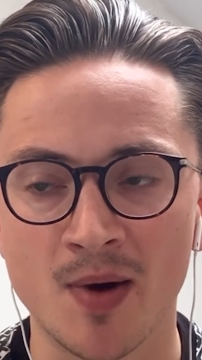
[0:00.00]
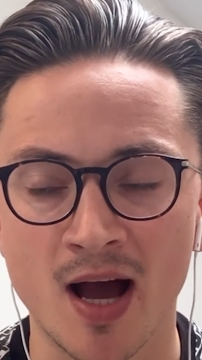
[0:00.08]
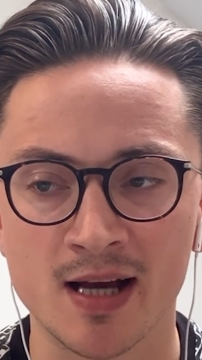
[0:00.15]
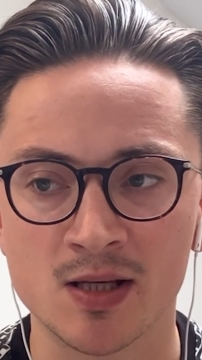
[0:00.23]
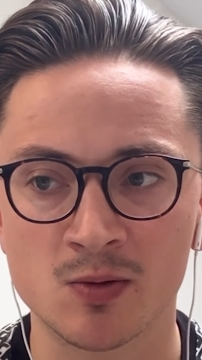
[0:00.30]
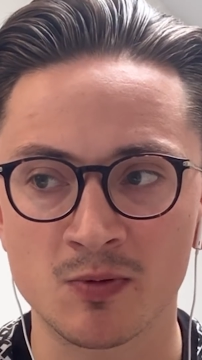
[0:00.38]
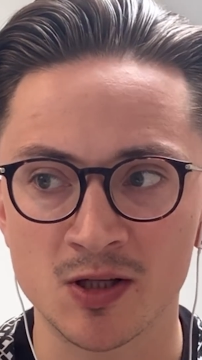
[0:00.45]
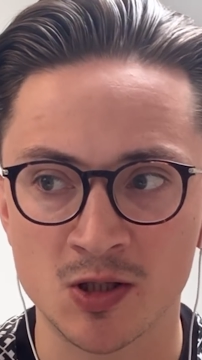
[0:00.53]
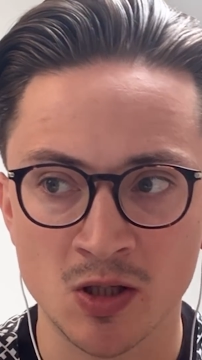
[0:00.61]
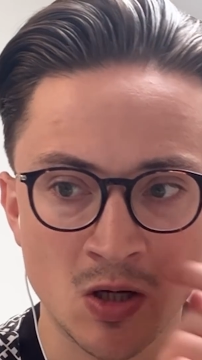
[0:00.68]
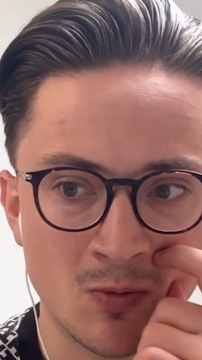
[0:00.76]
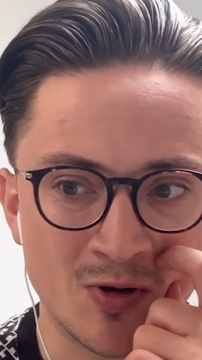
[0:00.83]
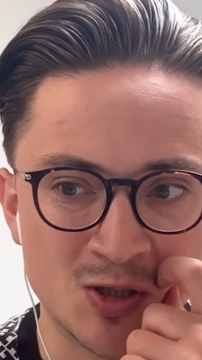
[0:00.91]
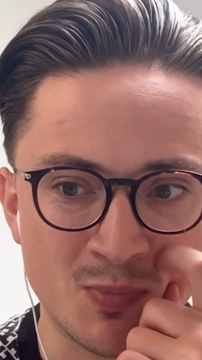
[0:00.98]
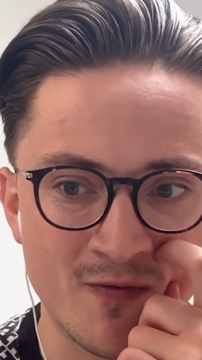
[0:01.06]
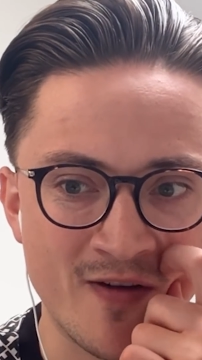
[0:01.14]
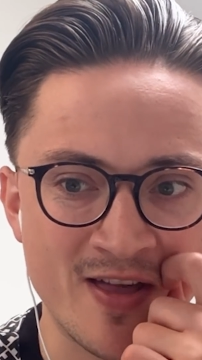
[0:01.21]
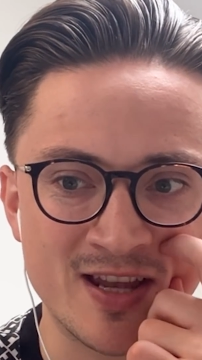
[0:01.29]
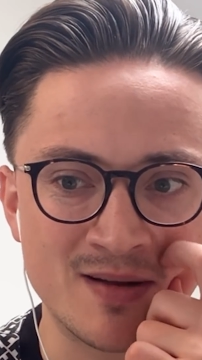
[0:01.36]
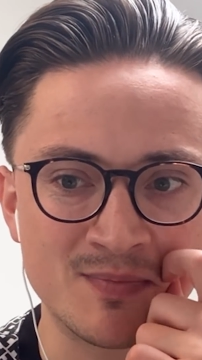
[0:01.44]
setbacks, which which
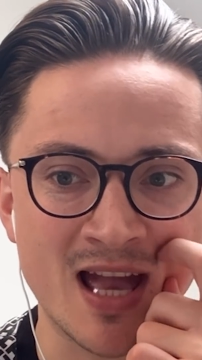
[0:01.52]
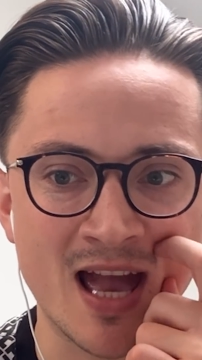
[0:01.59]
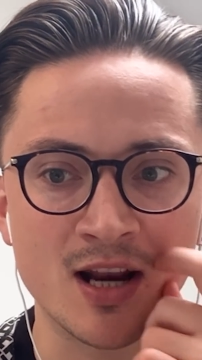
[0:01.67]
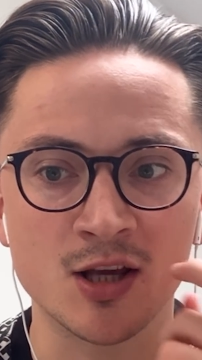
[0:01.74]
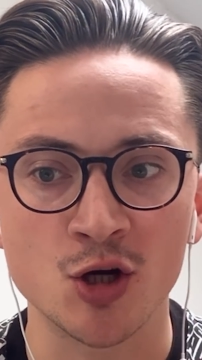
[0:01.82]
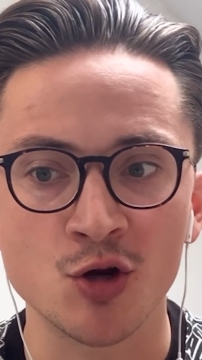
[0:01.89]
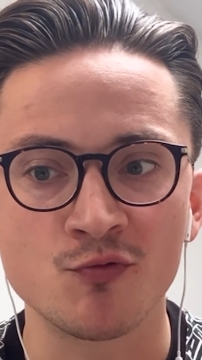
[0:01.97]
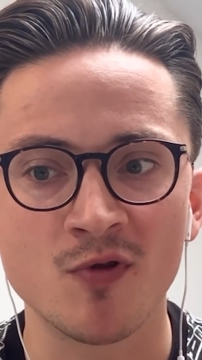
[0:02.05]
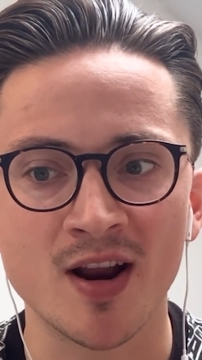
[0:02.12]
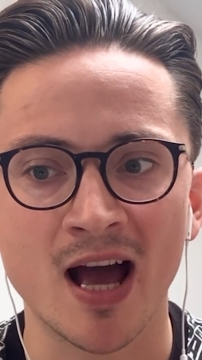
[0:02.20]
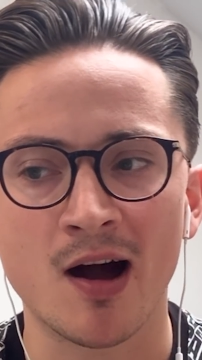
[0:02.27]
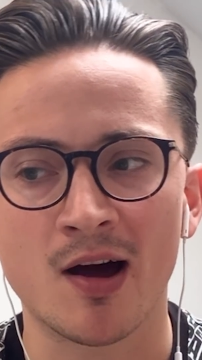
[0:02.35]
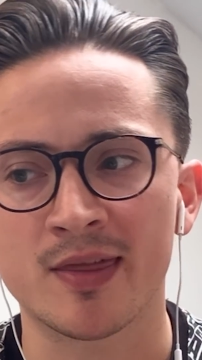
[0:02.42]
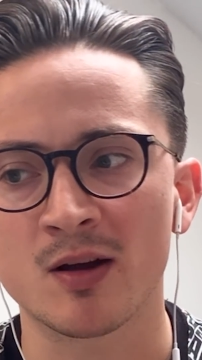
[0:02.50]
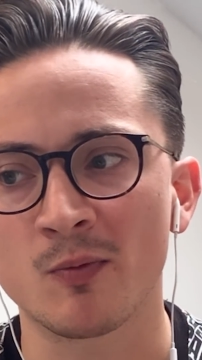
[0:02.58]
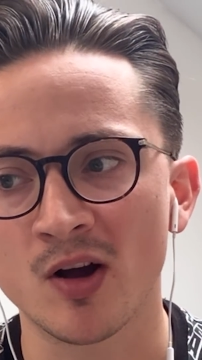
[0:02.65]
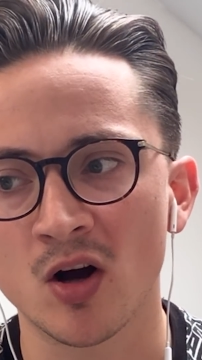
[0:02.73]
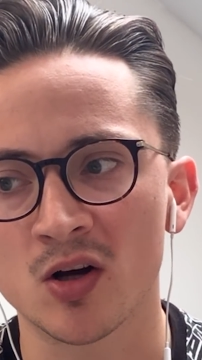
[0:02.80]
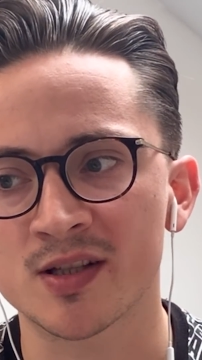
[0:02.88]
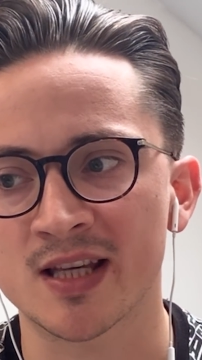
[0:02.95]
prevented him getting a good run out. And I
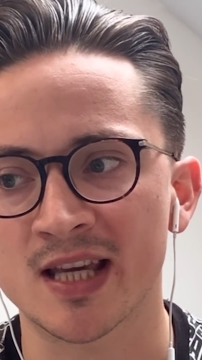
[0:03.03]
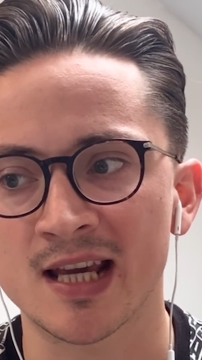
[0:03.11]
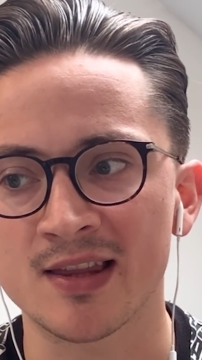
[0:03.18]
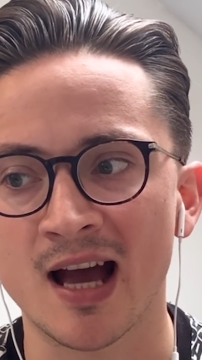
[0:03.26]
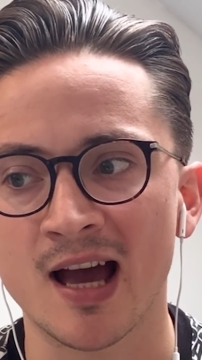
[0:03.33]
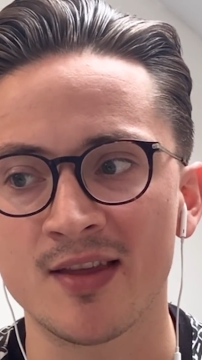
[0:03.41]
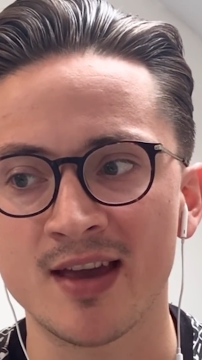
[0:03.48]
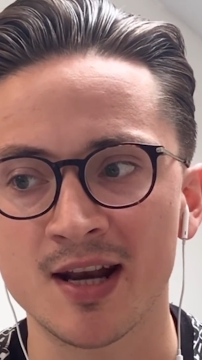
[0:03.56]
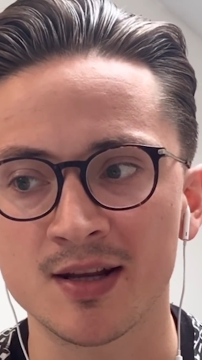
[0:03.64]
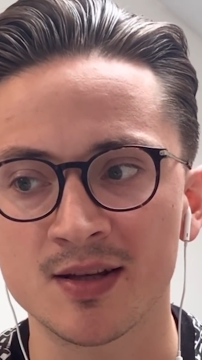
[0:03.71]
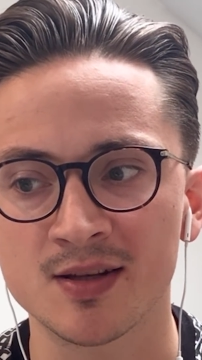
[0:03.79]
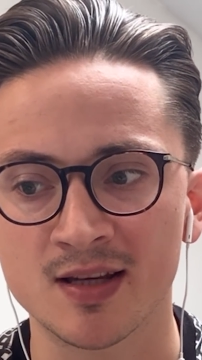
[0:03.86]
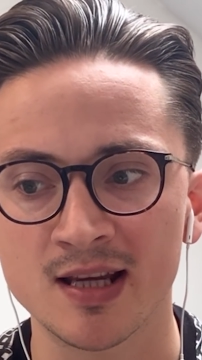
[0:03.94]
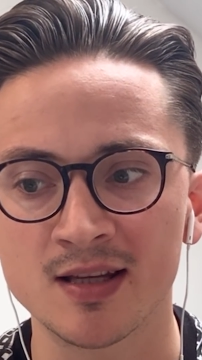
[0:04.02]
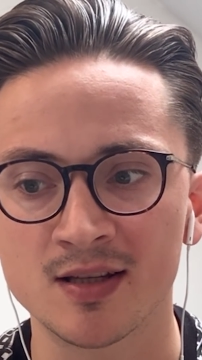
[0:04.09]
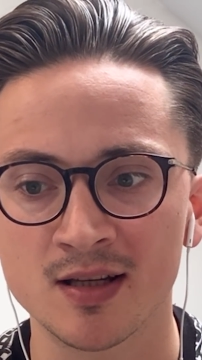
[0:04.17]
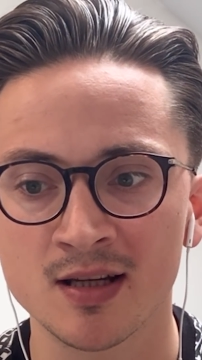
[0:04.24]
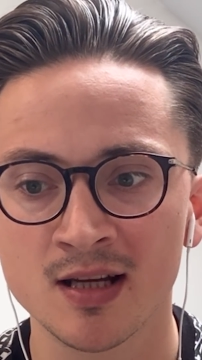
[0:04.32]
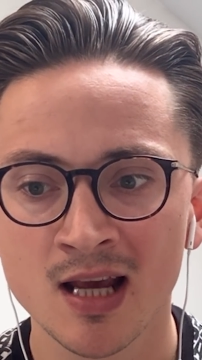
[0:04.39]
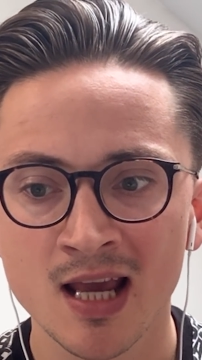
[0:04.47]
think we are seeing that at the end of the
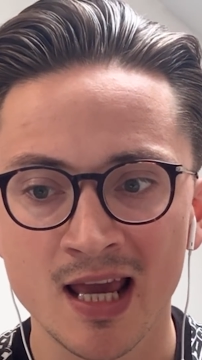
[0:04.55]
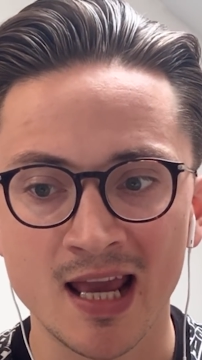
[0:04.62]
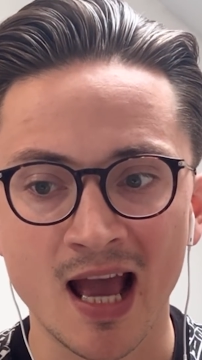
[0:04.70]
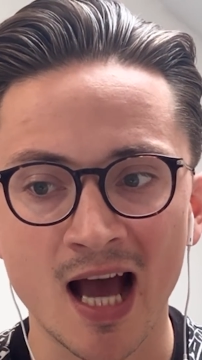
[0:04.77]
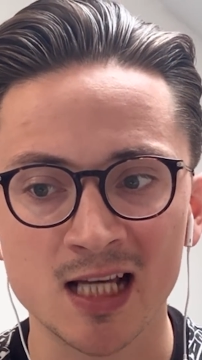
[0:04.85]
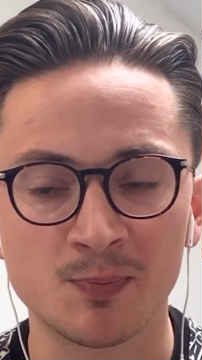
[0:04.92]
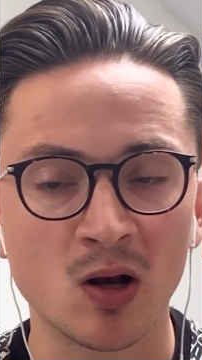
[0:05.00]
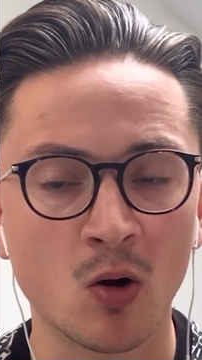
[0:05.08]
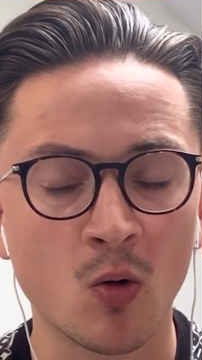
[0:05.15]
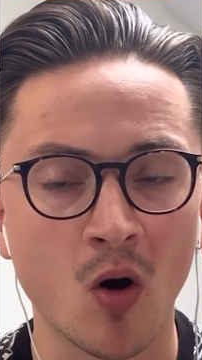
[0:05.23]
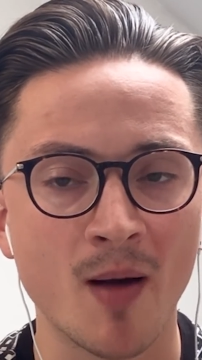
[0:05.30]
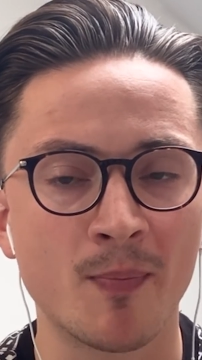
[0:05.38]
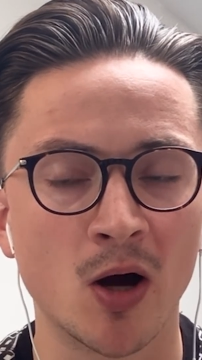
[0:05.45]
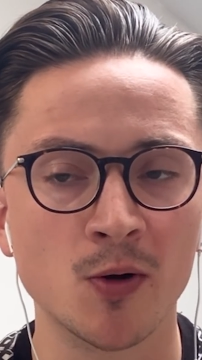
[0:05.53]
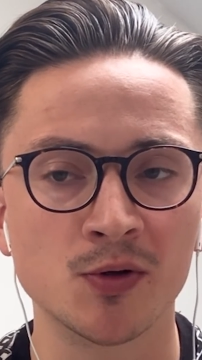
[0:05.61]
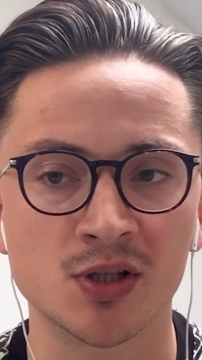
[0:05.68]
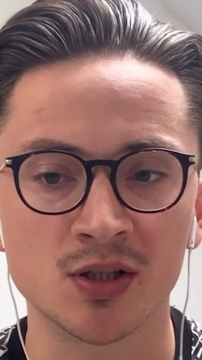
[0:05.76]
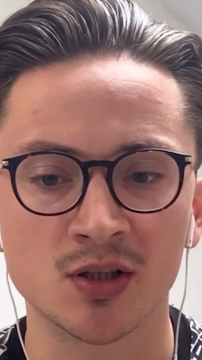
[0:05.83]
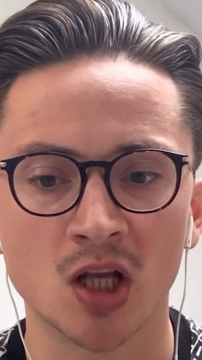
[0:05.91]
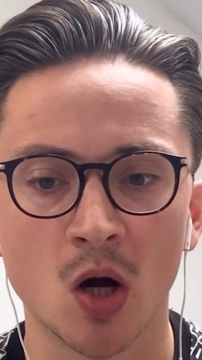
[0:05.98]
season. He has been quite
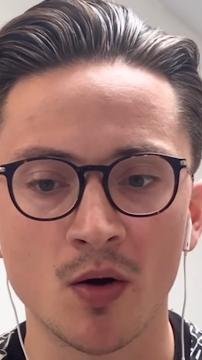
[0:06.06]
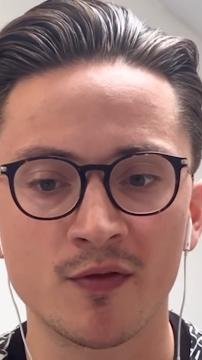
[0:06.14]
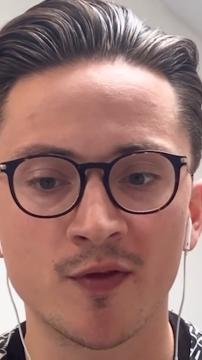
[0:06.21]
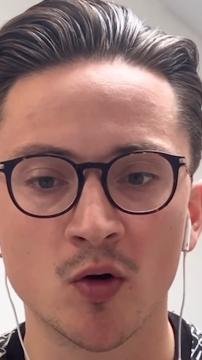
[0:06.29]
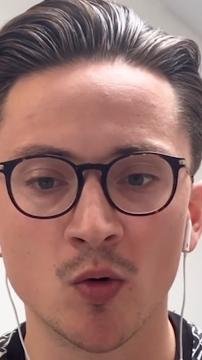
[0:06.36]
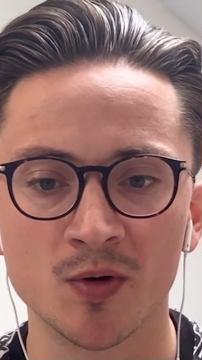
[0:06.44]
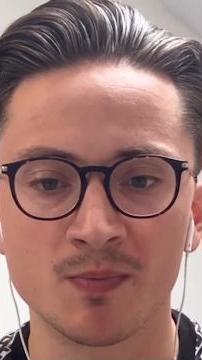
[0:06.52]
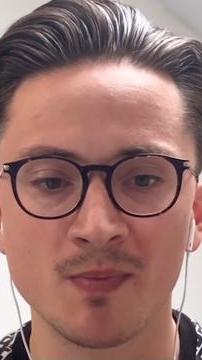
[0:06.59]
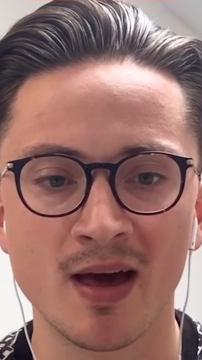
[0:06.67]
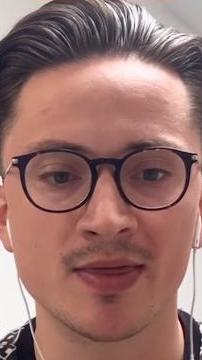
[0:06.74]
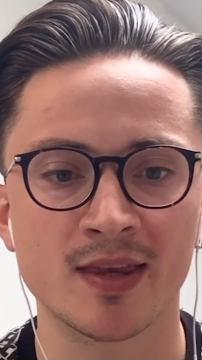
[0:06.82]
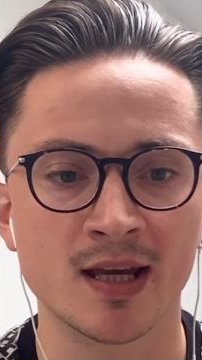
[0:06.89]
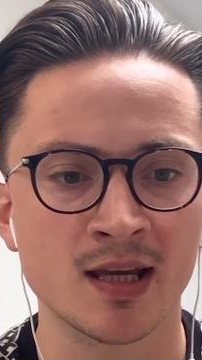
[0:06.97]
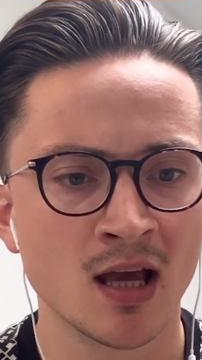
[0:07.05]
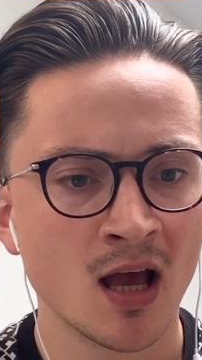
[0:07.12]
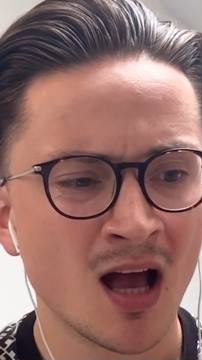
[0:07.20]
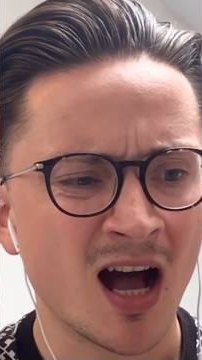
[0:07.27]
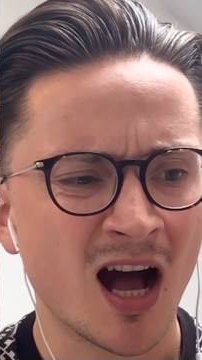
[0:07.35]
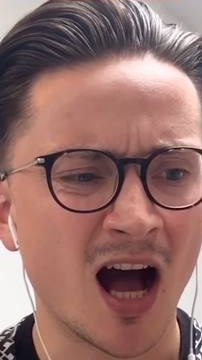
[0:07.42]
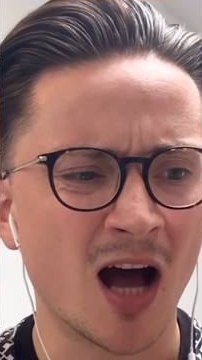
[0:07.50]
potent going forward, Mendy.
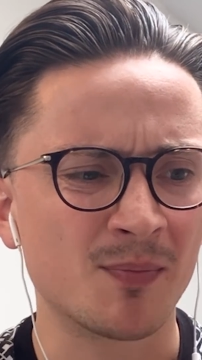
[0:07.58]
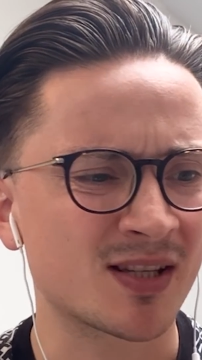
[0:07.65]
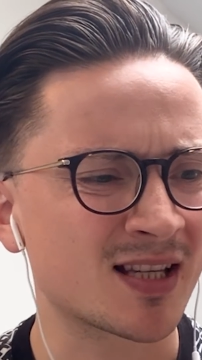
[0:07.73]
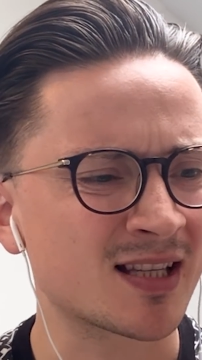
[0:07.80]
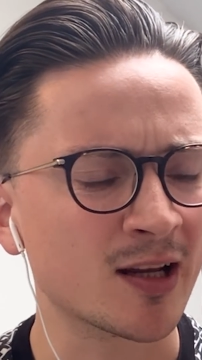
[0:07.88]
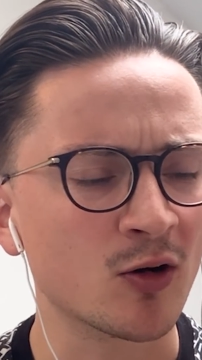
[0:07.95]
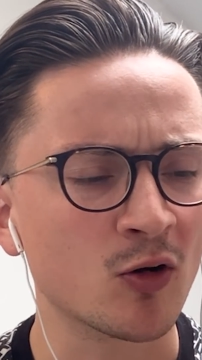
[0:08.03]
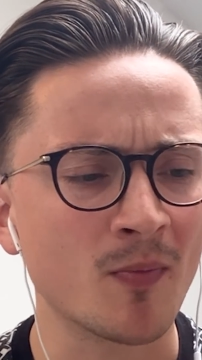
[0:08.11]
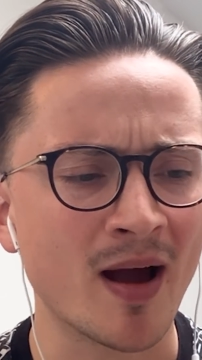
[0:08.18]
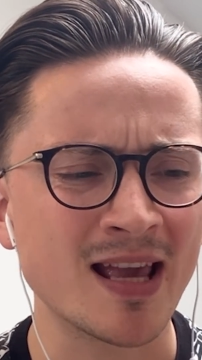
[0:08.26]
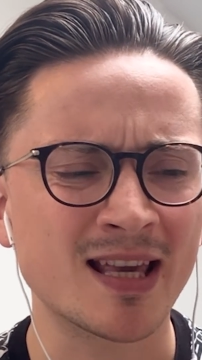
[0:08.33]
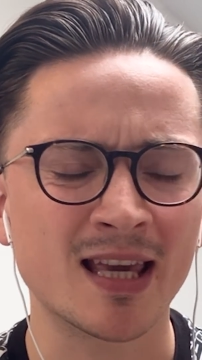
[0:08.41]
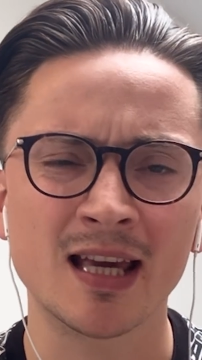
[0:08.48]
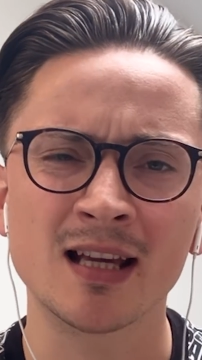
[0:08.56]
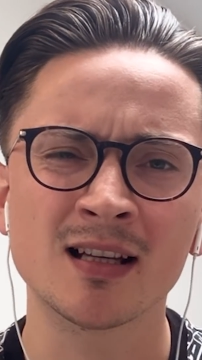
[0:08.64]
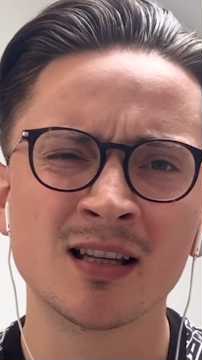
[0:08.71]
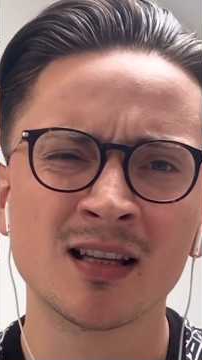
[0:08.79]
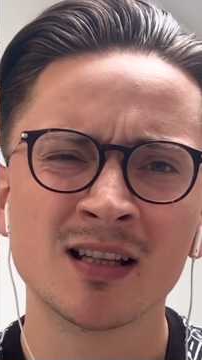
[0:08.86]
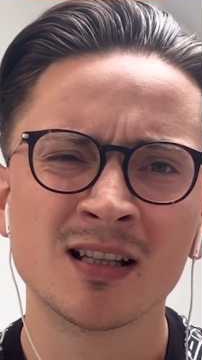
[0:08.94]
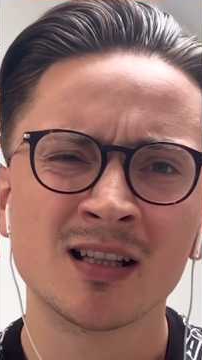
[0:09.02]
Um, still
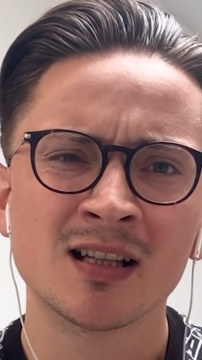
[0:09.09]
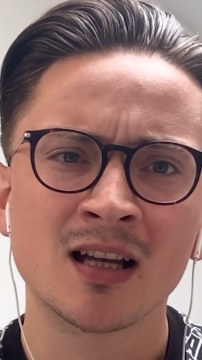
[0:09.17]
making